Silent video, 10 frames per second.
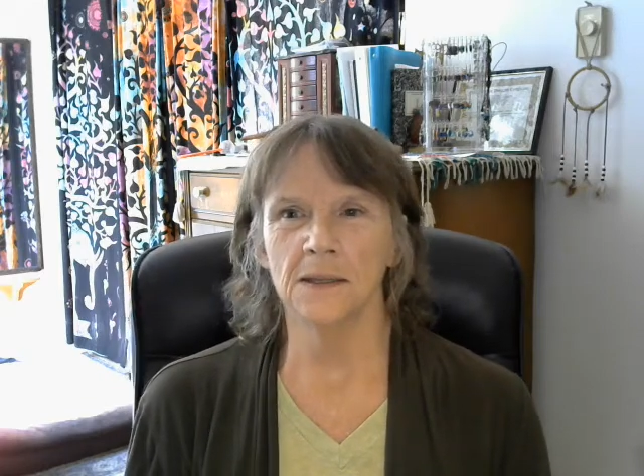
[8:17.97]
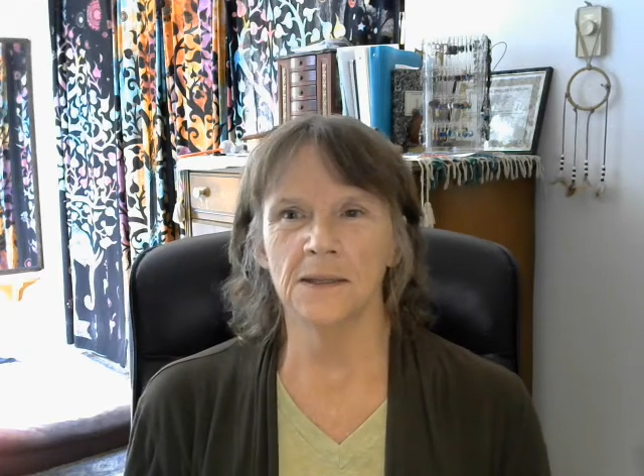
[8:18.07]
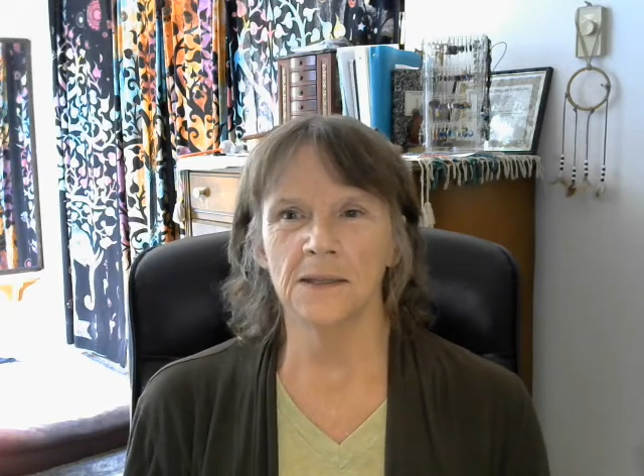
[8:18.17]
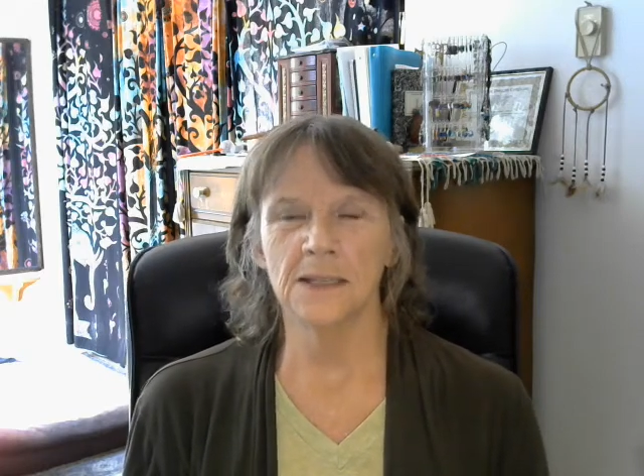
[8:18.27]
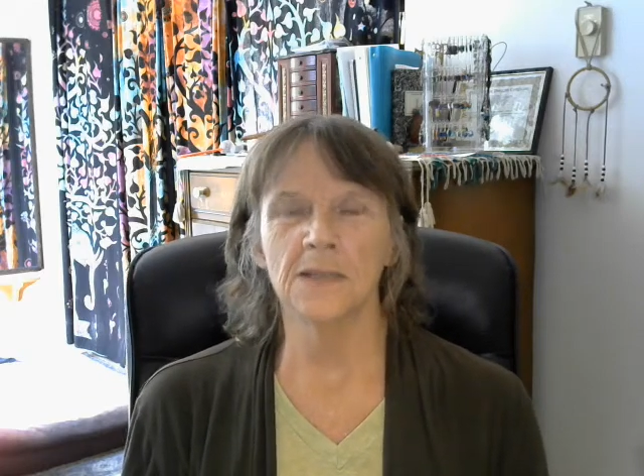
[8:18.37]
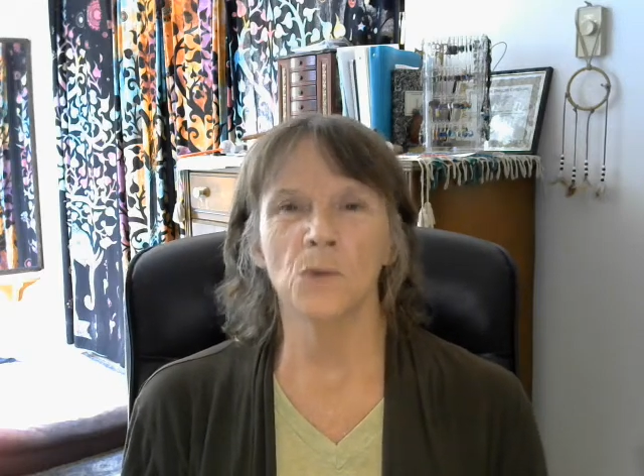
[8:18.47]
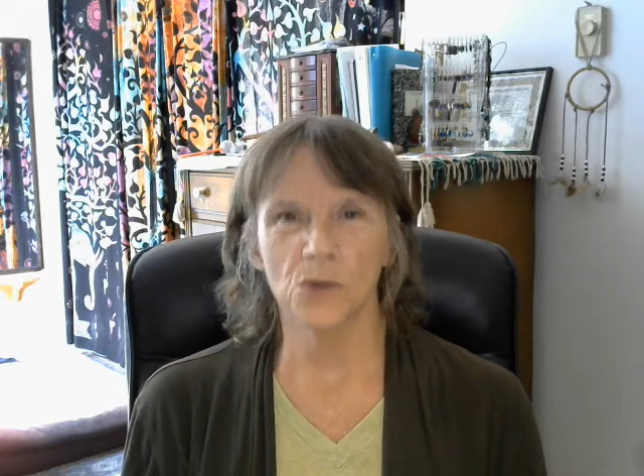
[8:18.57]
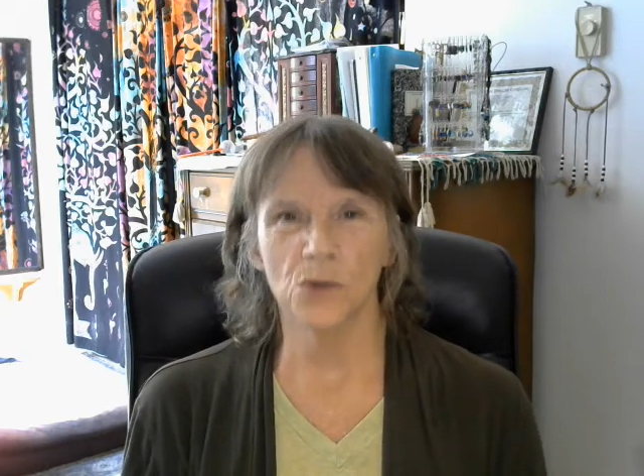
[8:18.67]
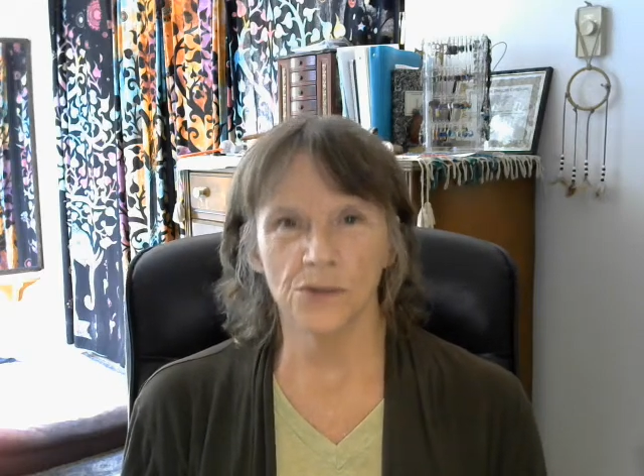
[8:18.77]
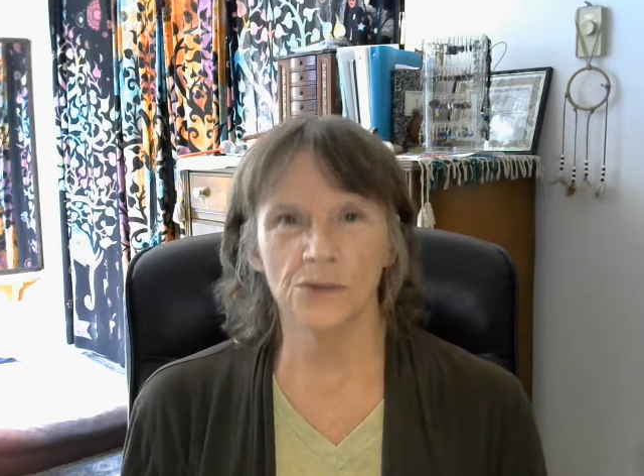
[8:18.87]

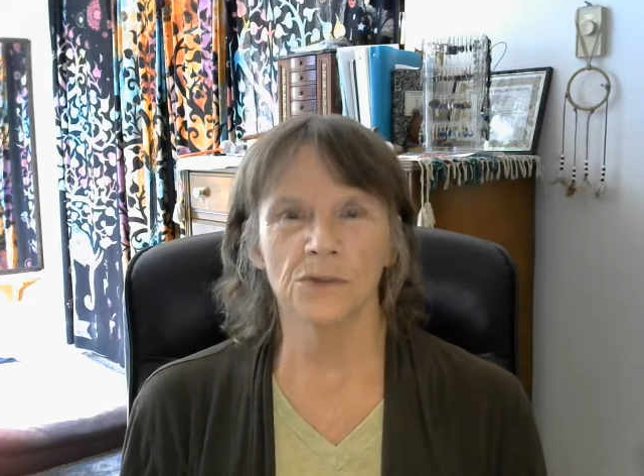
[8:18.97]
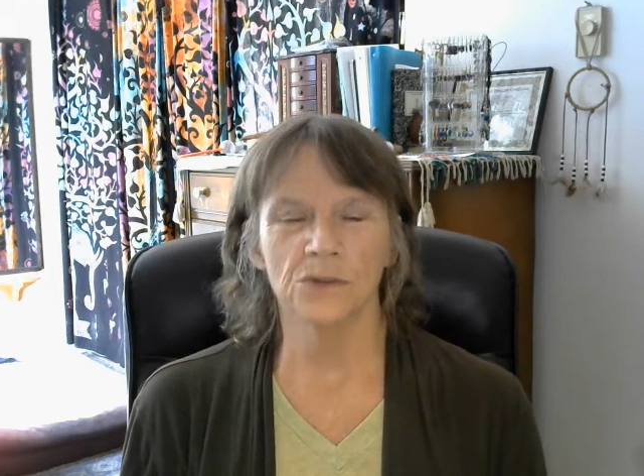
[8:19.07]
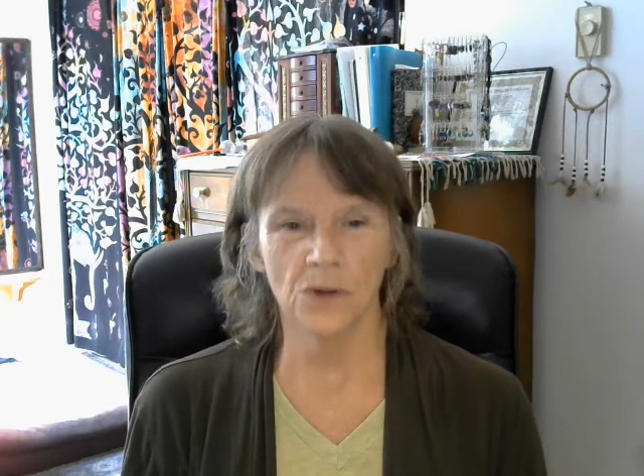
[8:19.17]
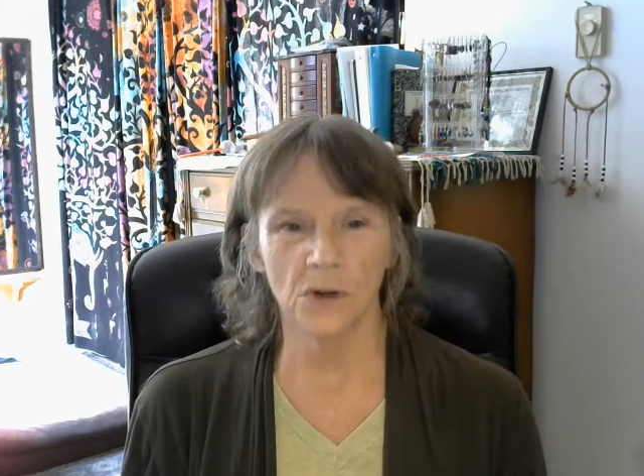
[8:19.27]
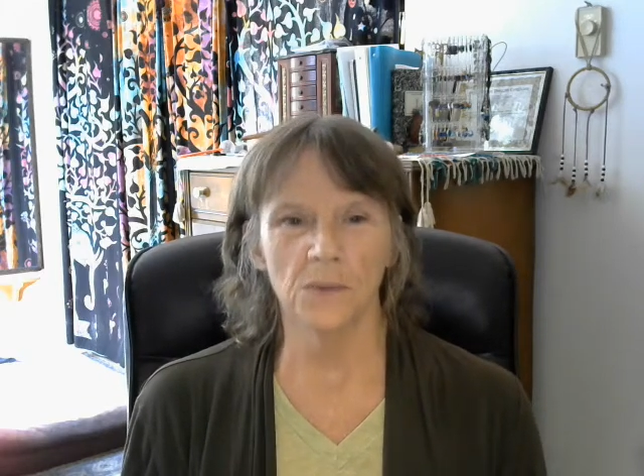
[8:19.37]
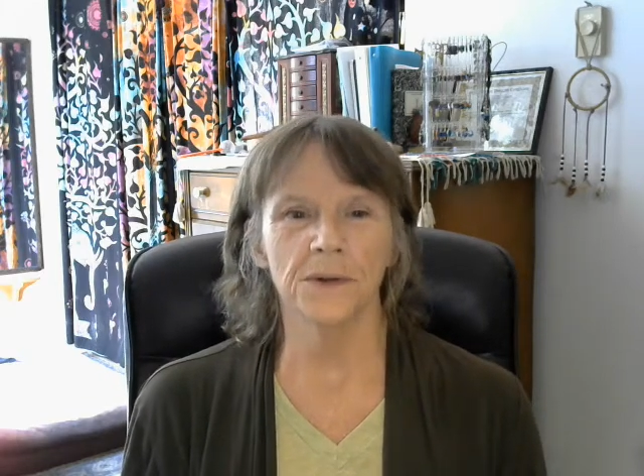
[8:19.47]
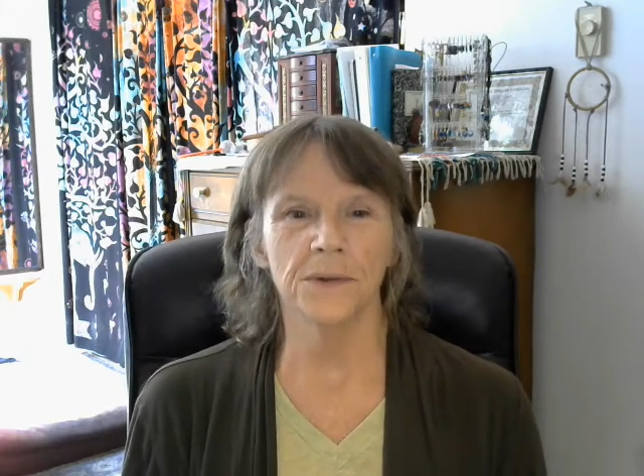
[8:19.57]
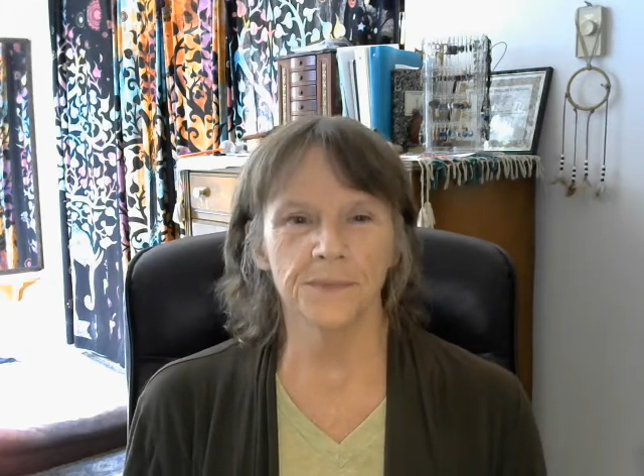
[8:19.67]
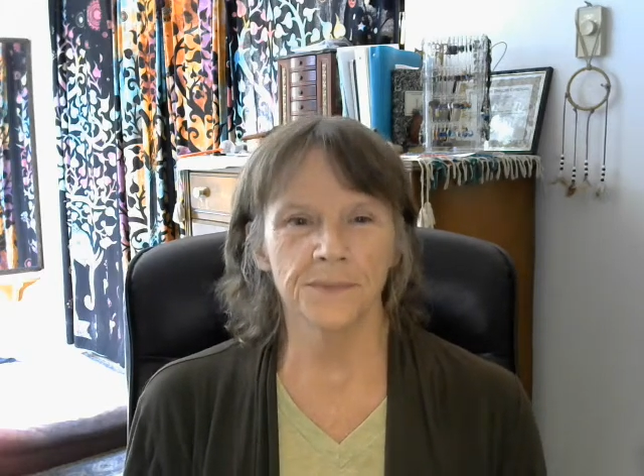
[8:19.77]
emotional drama.